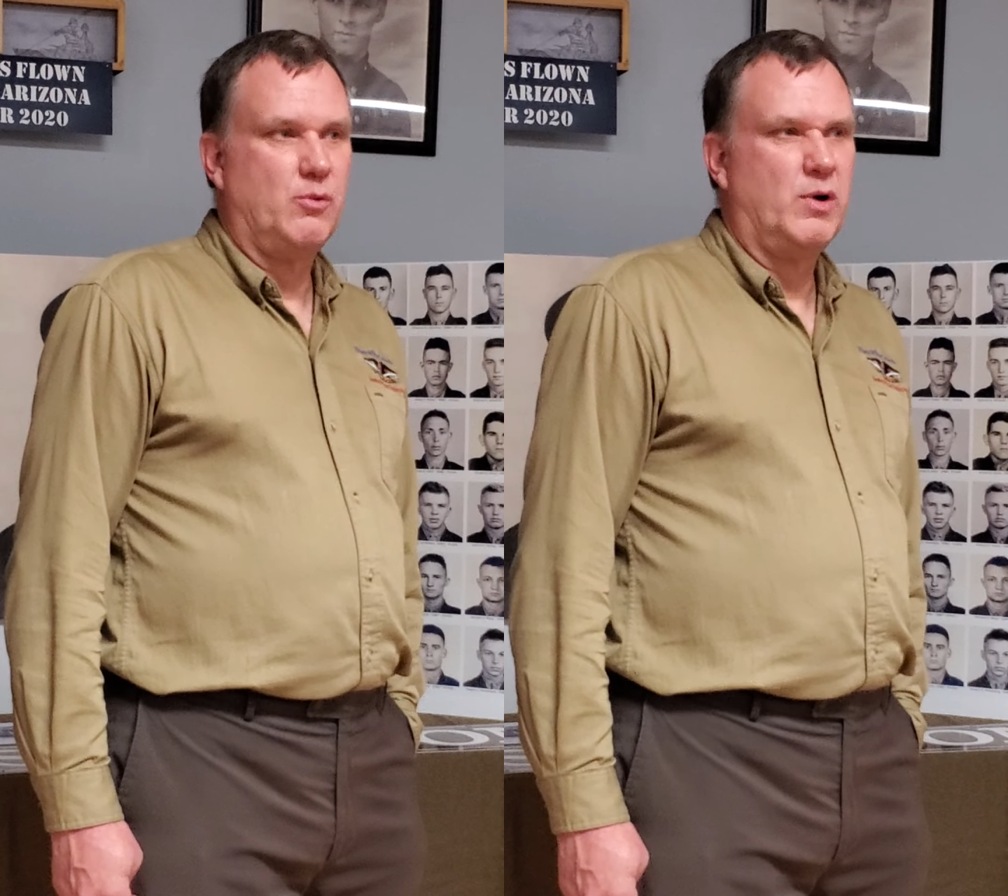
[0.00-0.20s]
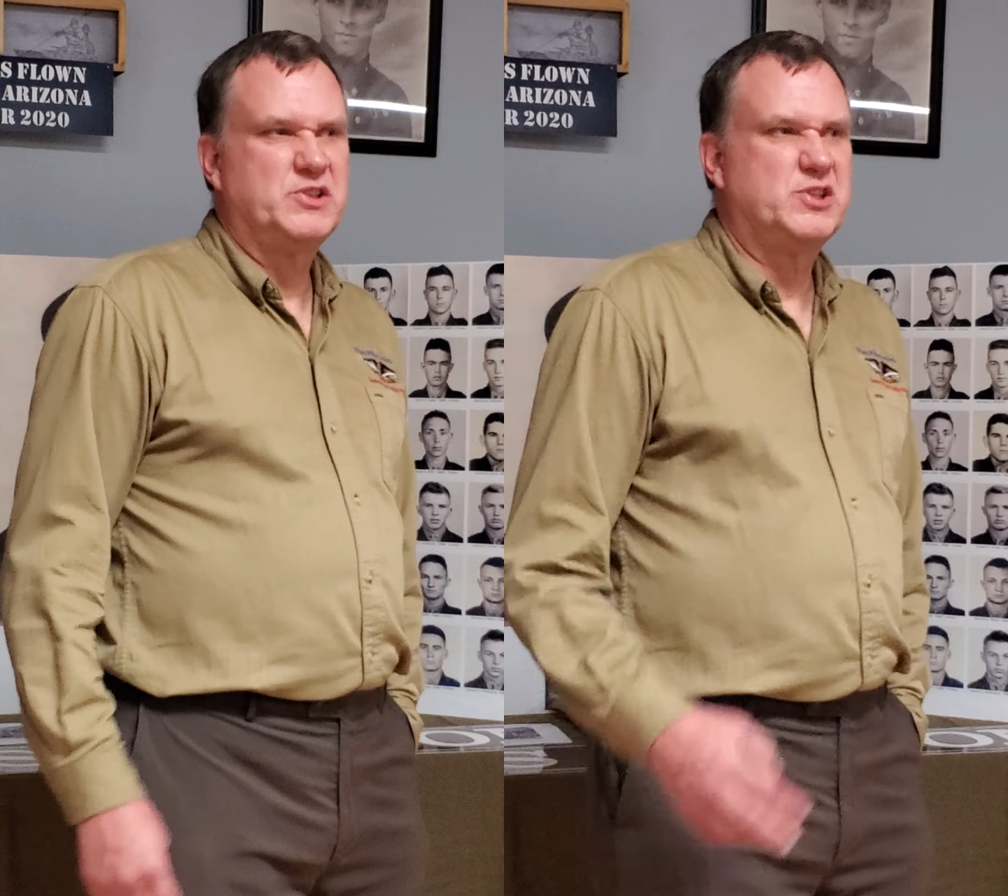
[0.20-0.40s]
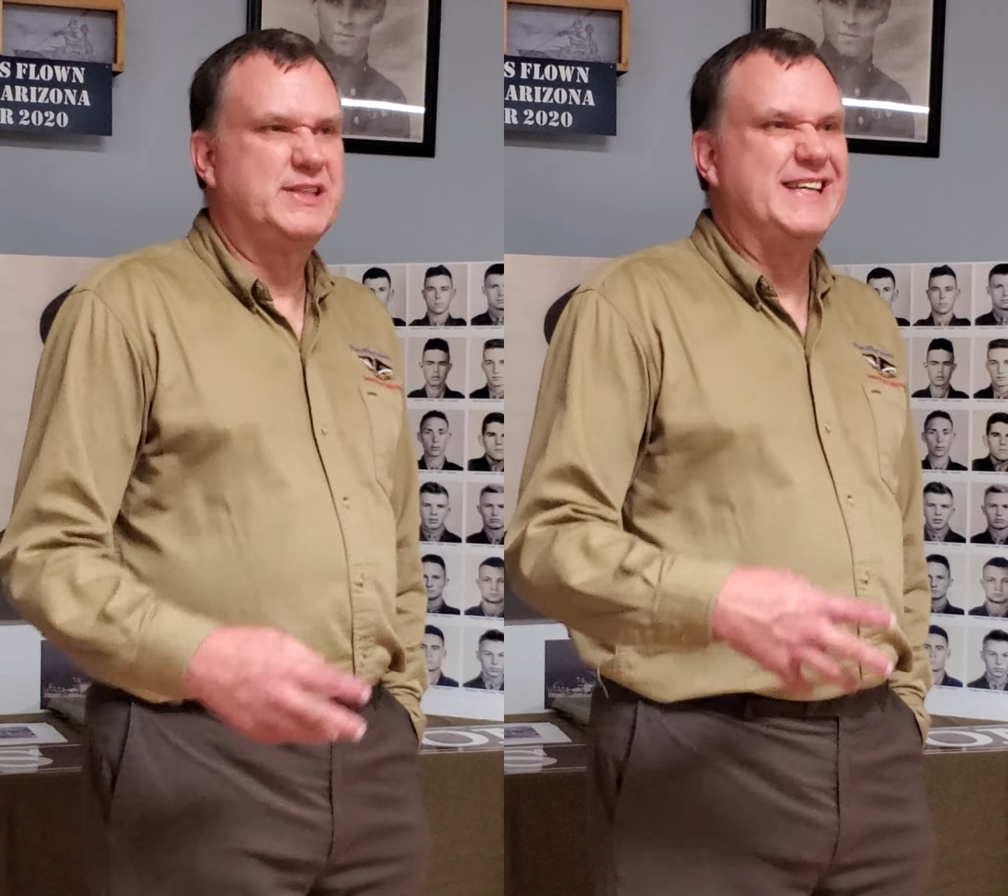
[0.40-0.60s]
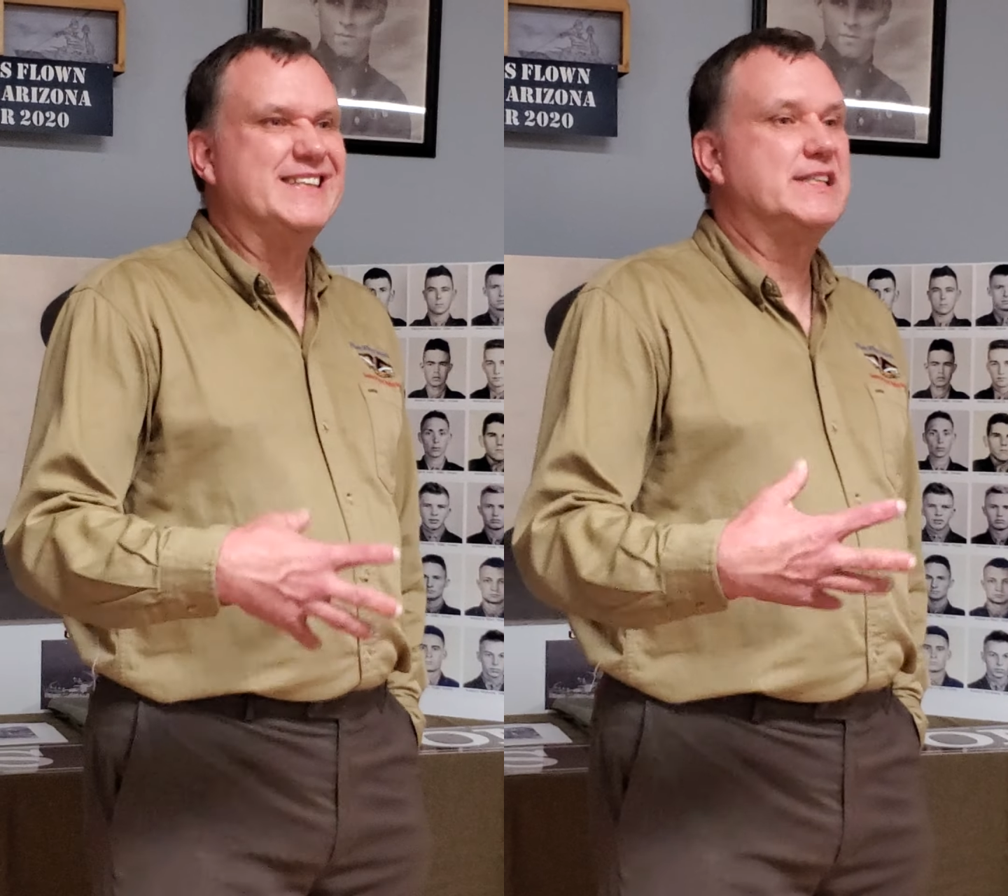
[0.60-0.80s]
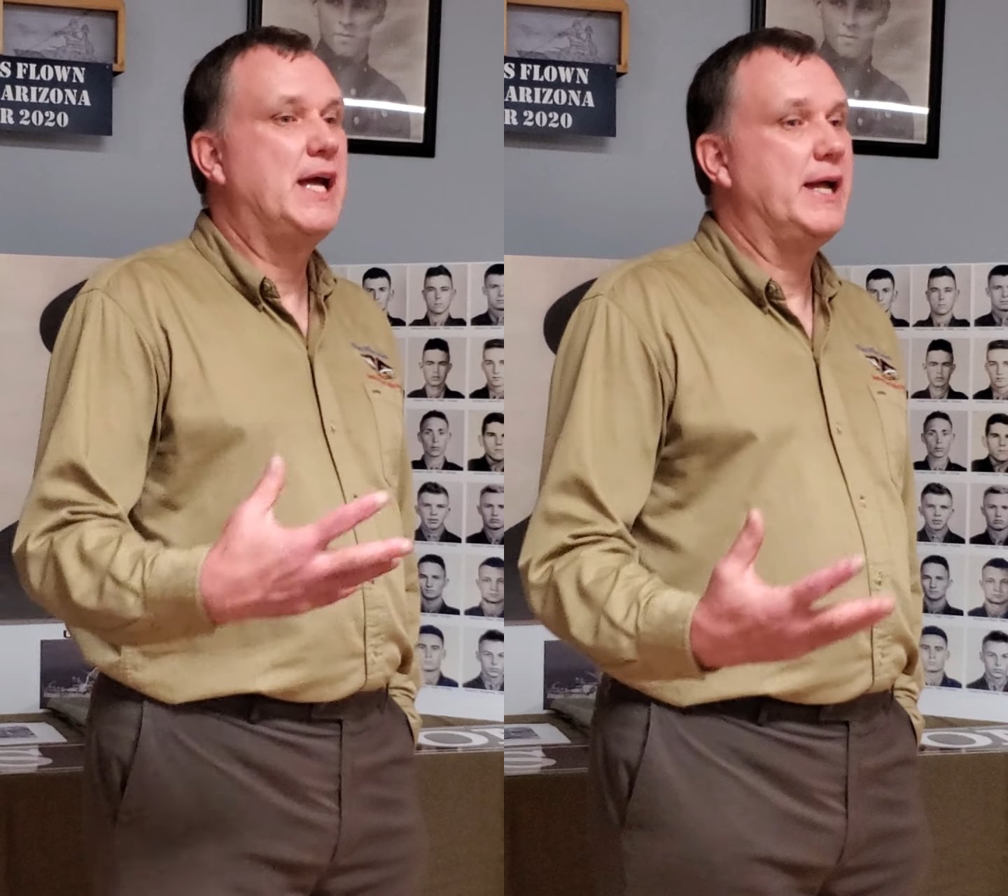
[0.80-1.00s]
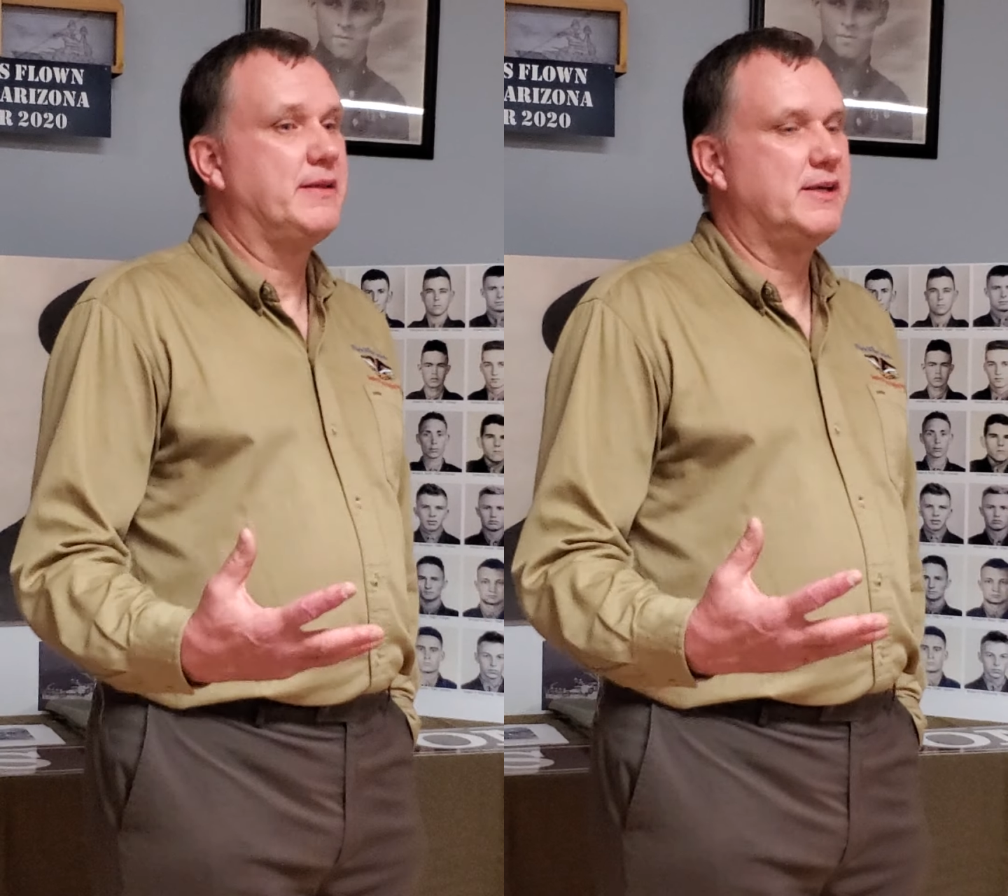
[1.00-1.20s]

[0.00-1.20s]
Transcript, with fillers: What's the intent?